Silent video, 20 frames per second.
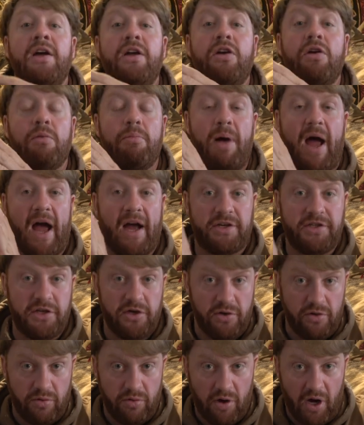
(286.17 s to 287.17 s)
you're back
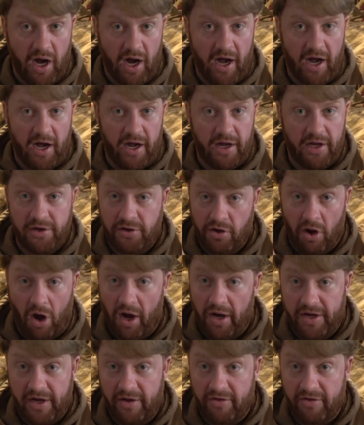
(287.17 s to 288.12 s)
to uh, non